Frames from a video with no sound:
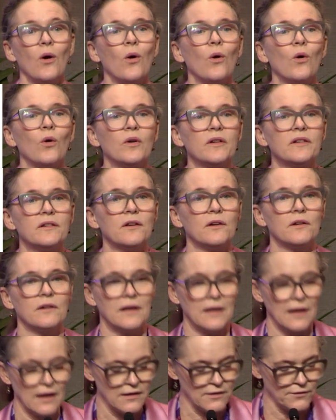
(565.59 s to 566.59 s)
also
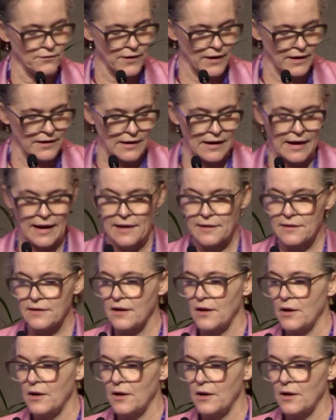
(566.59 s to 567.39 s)
classified as